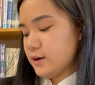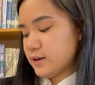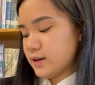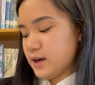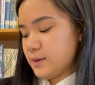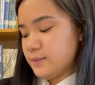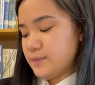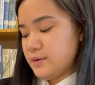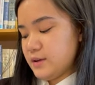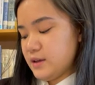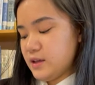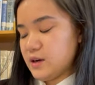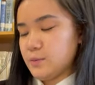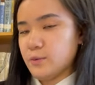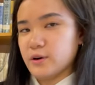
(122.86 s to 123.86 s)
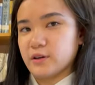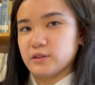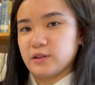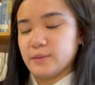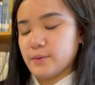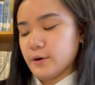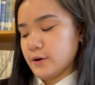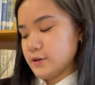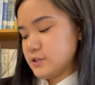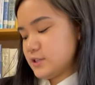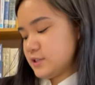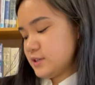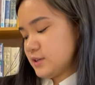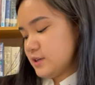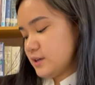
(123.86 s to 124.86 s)
hung up in a prickly
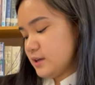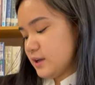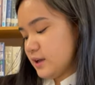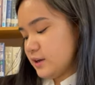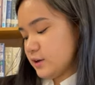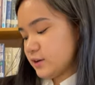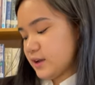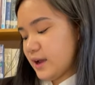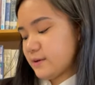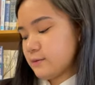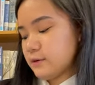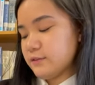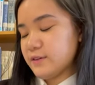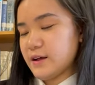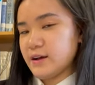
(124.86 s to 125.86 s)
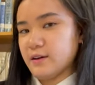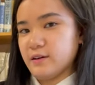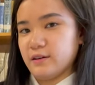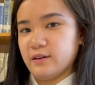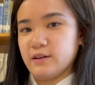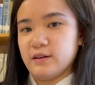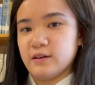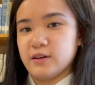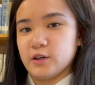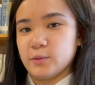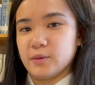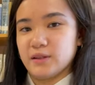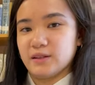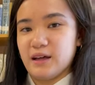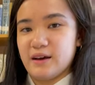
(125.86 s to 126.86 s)
perch and your gang will fly on. You'll
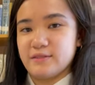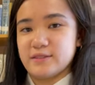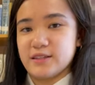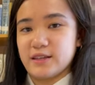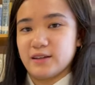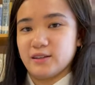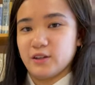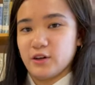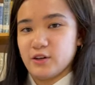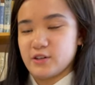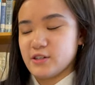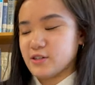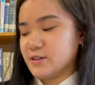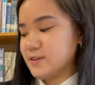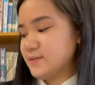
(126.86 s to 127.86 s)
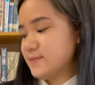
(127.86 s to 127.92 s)
be left in a lurch.